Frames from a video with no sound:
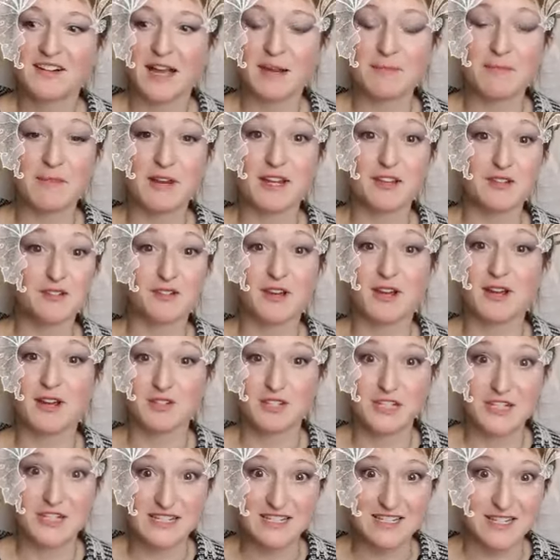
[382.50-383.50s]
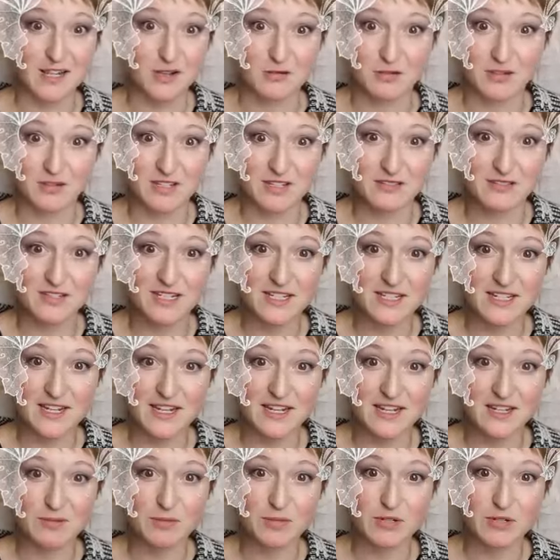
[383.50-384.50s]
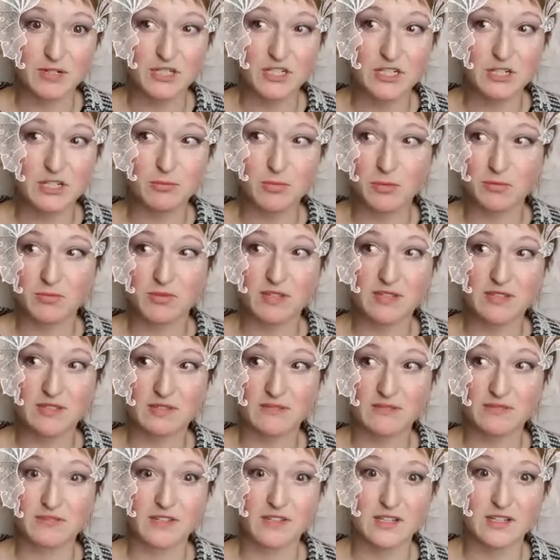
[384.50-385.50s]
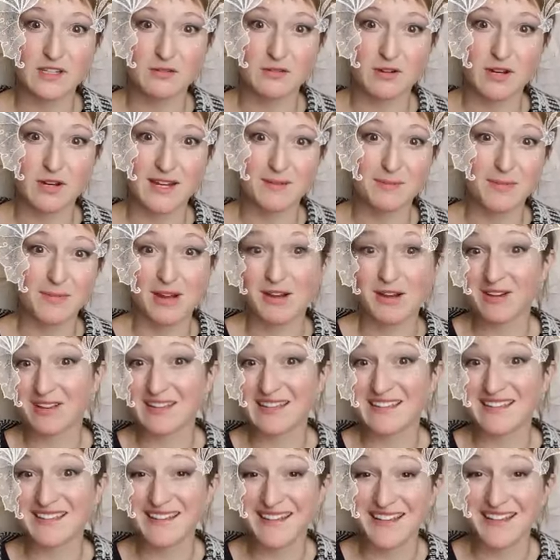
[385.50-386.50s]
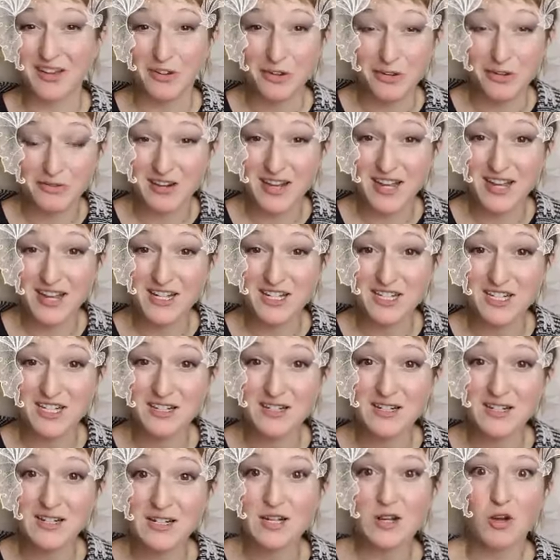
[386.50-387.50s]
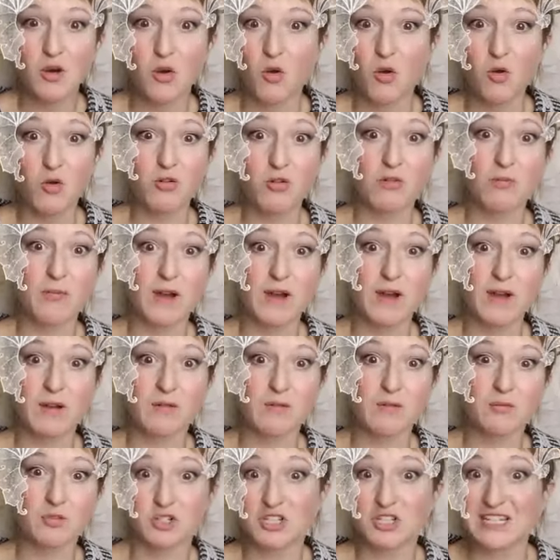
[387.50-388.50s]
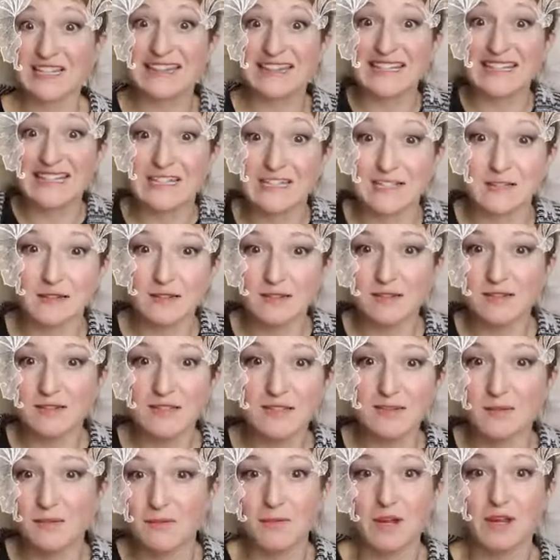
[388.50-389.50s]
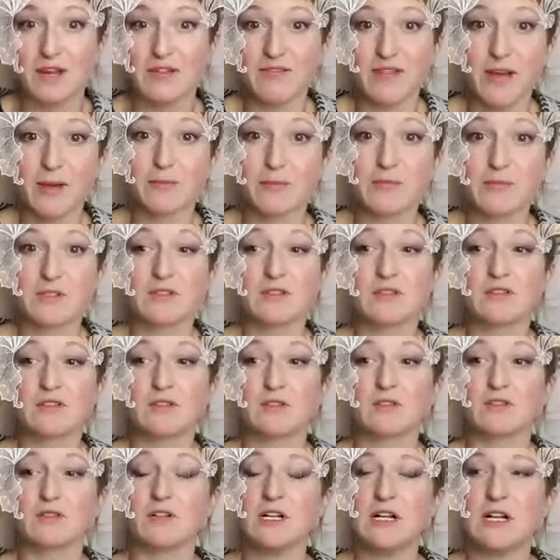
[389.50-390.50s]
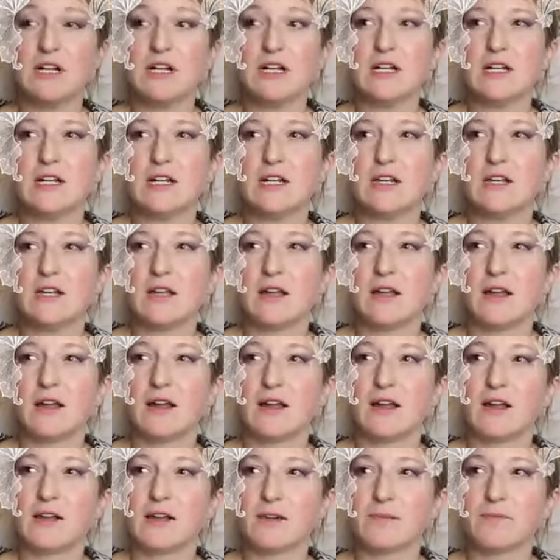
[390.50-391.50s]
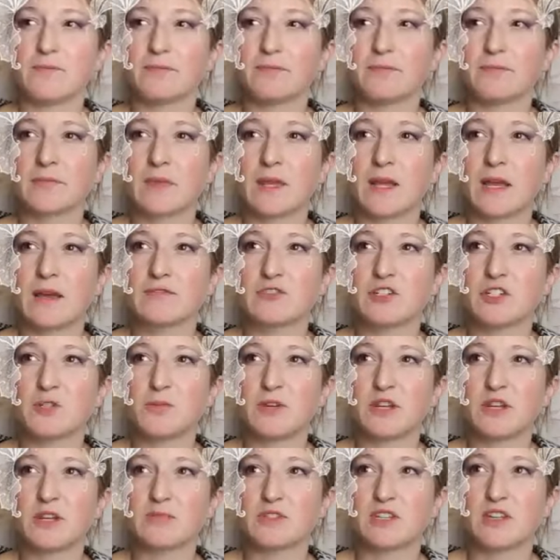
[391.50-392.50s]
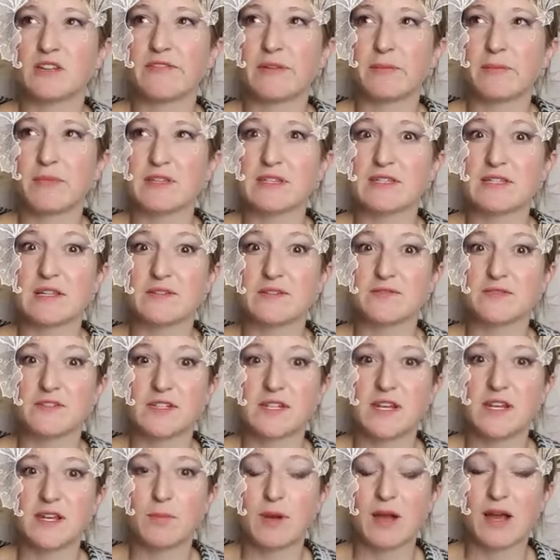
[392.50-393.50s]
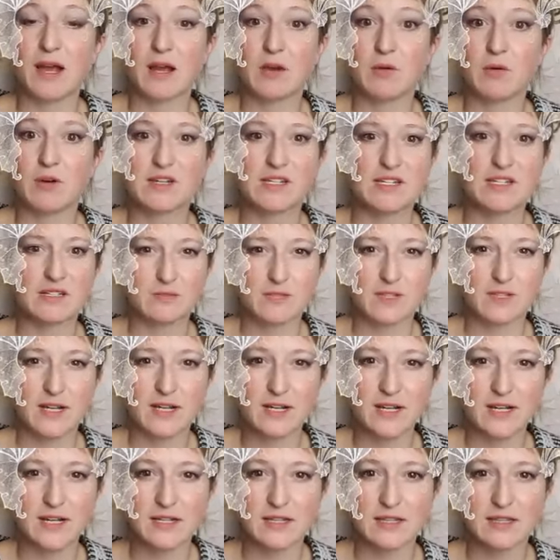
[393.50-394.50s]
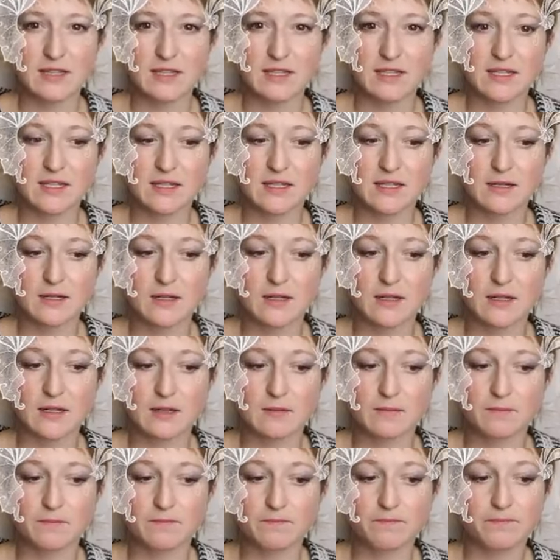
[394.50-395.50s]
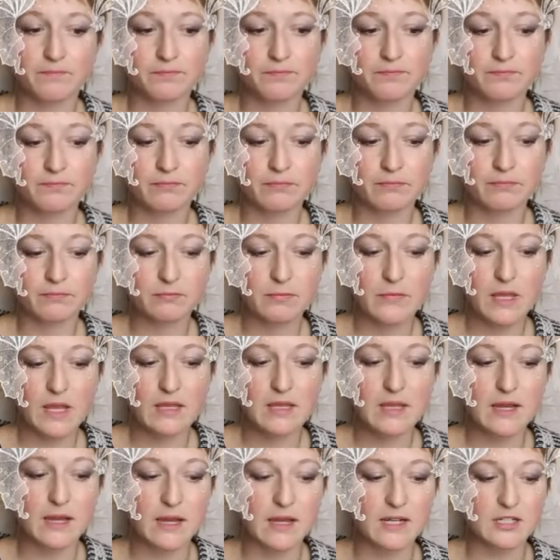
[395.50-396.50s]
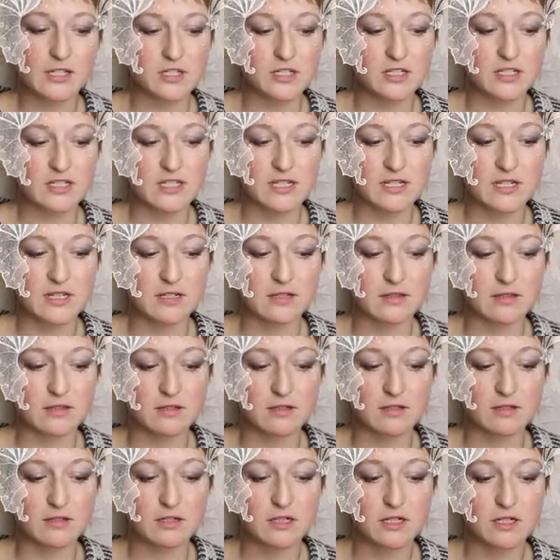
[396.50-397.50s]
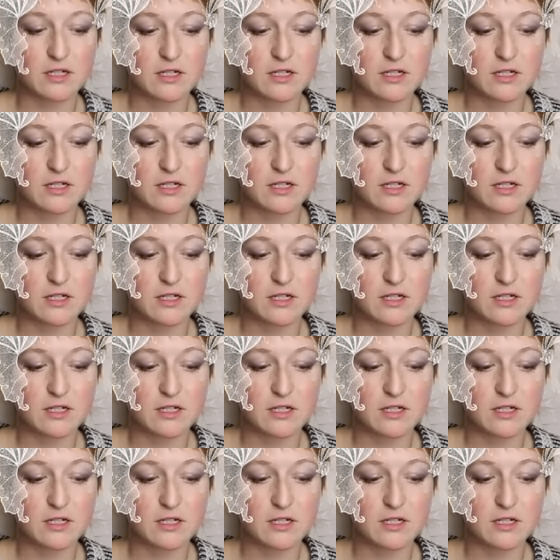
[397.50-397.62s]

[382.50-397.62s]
I mean, I don't know how she's dealt with it today, but she probably isn't feeling great about her reaction or about what she thinks might have happened. So I've just been observing myself today about how I deal with that kind of thing, and yeah, I just think that